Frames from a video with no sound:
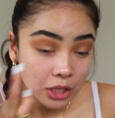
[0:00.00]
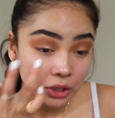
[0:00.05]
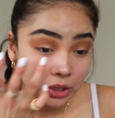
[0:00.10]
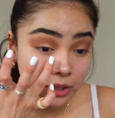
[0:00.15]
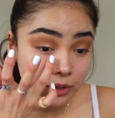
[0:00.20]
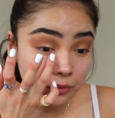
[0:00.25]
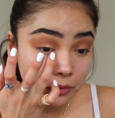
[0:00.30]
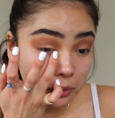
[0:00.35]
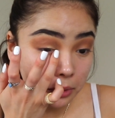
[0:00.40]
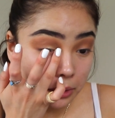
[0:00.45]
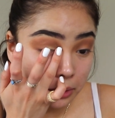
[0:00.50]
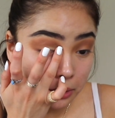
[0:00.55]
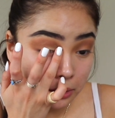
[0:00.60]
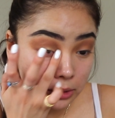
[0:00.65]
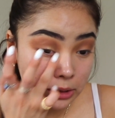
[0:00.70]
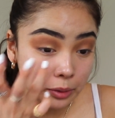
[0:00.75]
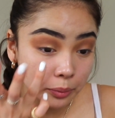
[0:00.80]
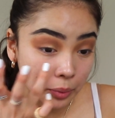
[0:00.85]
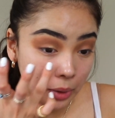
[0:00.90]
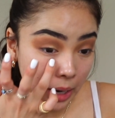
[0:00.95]
Just for a little
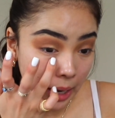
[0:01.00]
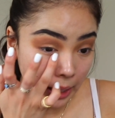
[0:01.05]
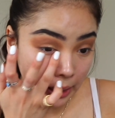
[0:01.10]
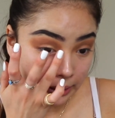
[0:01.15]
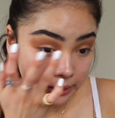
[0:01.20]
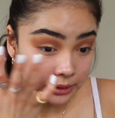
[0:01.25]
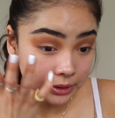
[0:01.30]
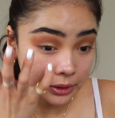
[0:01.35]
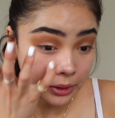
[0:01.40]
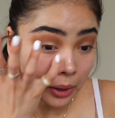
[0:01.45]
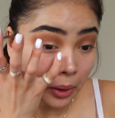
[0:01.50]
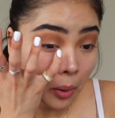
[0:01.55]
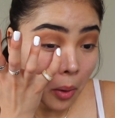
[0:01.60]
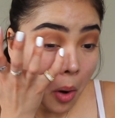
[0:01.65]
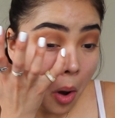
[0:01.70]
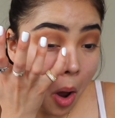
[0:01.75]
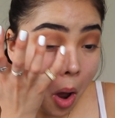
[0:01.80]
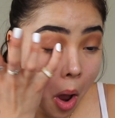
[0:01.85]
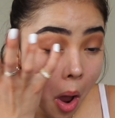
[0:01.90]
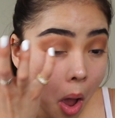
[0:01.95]
surprise, you know?
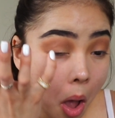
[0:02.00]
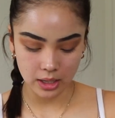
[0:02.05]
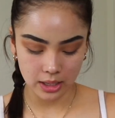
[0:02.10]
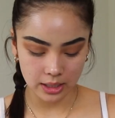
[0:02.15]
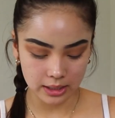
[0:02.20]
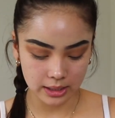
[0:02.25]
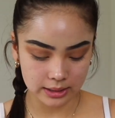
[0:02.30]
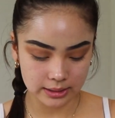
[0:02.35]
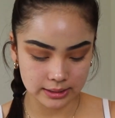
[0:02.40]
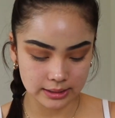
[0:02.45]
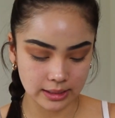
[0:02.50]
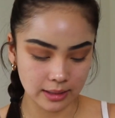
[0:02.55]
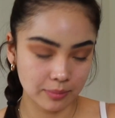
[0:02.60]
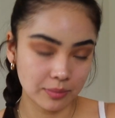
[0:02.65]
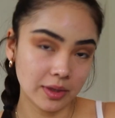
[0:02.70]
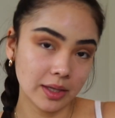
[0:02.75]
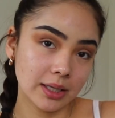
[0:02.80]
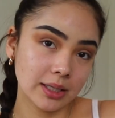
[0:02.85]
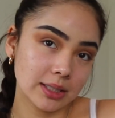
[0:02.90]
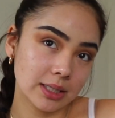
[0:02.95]
And then same
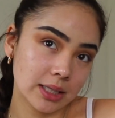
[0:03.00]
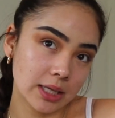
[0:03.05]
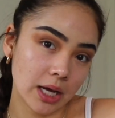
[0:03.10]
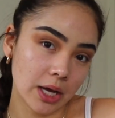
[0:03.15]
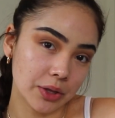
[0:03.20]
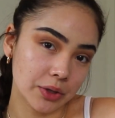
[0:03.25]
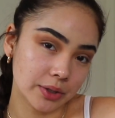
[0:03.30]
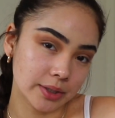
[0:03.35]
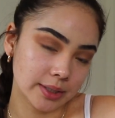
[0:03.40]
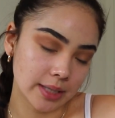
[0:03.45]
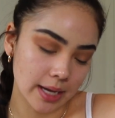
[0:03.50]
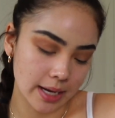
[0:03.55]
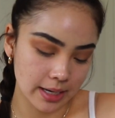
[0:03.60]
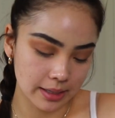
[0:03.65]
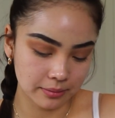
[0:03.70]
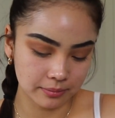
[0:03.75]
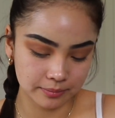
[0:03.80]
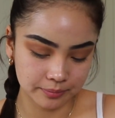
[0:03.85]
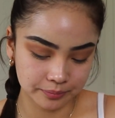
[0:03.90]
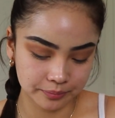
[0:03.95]
thing to the other
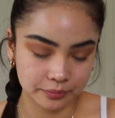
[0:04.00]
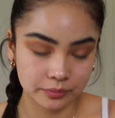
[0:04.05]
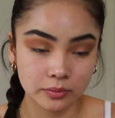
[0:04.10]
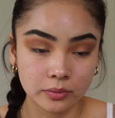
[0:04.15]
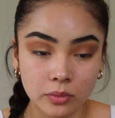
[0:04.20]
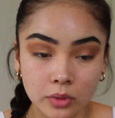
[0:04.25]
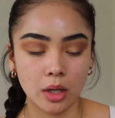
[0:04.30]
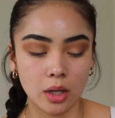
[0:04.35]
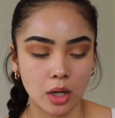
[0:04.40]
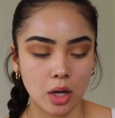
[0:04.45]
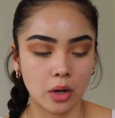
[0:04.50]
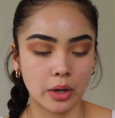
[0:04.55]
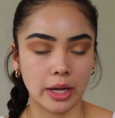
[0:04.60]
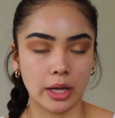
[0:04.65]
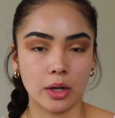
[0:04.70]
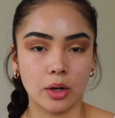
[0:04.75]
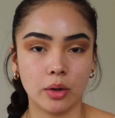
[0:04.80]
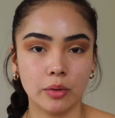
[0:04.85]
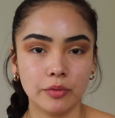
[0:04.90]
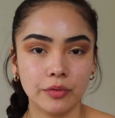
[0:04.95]
side. Okay,
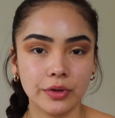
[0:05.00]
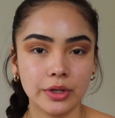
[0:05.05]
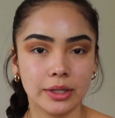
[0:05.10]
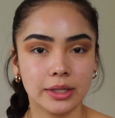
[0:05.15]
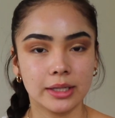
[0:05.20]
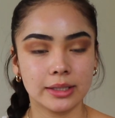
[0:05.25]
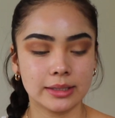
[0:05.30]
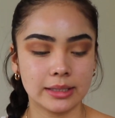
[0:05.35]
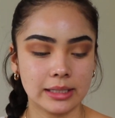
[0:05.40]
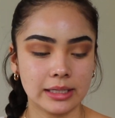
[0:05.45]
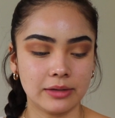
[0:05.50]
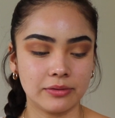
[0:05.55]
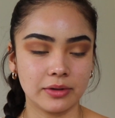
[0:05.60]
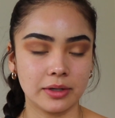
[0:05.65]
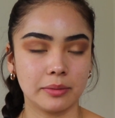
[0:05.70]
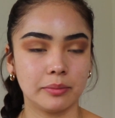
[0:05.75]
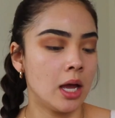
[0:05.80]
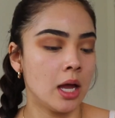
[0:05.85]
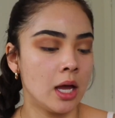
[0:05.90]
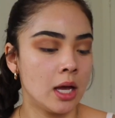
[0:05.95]
hopefully that's even.
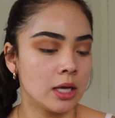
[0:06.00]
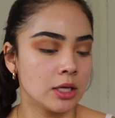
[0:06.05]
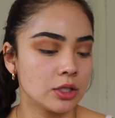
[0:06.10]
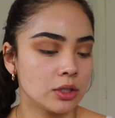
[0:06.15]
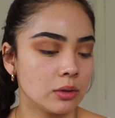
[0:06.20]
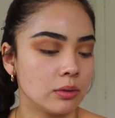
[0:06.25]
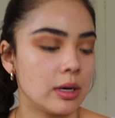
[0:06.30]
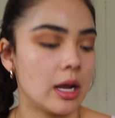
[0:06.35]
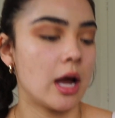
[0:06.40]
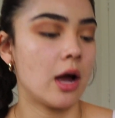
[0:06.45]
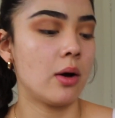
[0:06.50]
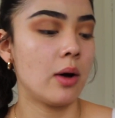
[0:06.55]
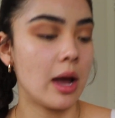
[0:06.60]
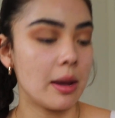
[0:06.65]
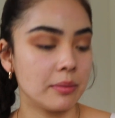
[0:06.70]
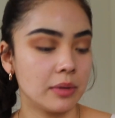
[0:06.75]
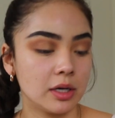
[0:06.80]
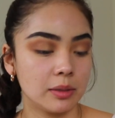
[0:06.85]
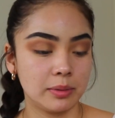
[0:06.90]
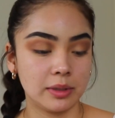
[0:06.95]
So now I'm
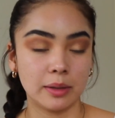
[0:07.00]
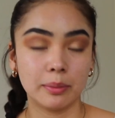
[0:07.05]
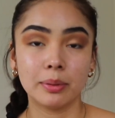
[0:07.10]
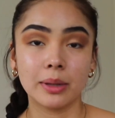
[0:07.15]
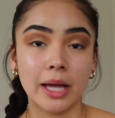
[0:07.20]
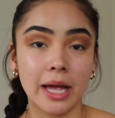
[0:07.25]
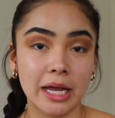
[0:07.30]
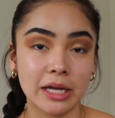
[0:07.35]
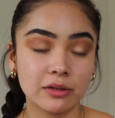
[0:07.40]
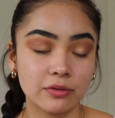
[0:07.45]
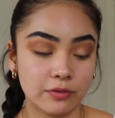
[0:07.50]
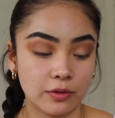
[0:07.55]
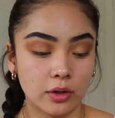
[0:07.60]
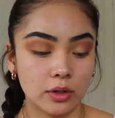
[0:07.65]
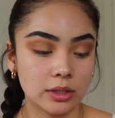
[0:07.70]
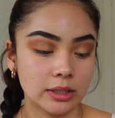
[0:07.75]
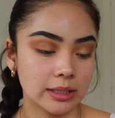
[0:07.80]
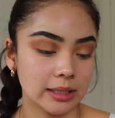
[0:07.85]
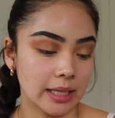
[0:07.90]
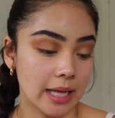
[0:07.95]
going to be applying
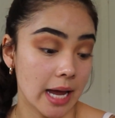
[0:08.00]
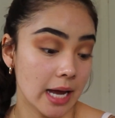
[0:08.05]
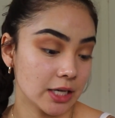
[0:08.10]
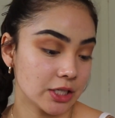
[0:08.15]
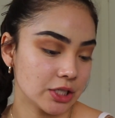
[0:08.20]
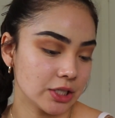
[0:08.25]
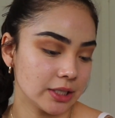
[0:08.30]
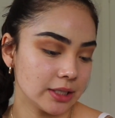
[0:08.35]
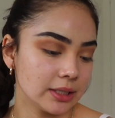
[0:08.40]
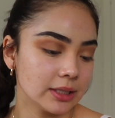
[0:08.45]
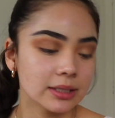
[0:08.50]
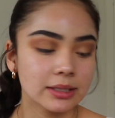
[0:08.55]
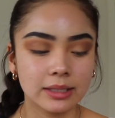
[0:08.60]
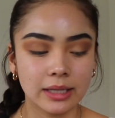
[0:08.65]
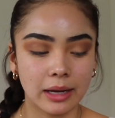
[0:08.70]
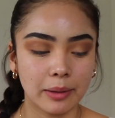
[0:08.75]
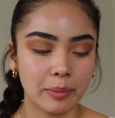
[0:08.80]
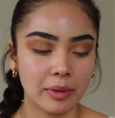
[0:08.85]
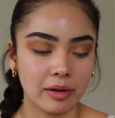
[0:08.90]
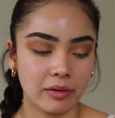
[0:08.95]
false lashes,
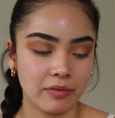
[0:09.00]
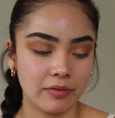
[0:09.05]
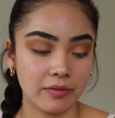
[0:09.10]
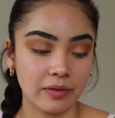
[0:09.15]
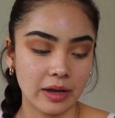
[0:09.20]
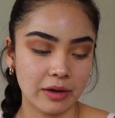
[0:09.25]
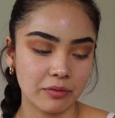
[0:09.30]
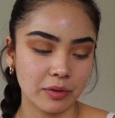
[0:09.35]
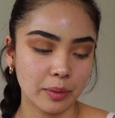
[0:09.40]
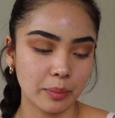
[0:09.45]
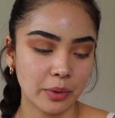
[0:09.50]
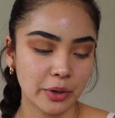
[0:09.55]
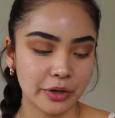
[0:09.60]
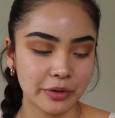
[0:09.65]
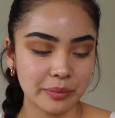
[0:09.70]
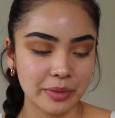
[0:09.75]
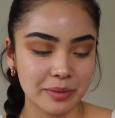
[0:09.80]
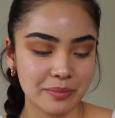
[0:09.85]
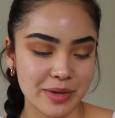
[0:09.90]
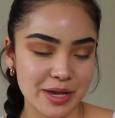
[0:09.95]
like my favorite part
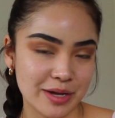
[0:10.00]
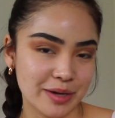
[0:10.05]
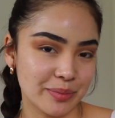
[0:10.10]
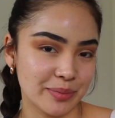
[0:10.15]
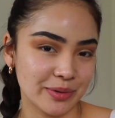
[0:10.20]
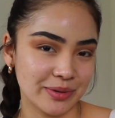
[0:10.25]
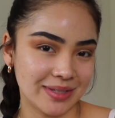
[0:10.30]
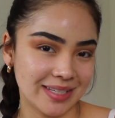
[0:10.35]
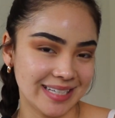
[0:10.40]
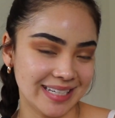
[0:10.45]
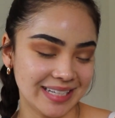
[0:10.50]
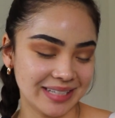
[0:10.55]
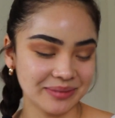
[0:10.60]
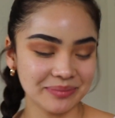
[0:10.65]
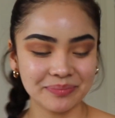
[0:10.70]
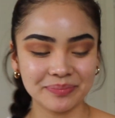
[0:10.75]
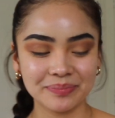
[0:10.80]
of my makeup routine.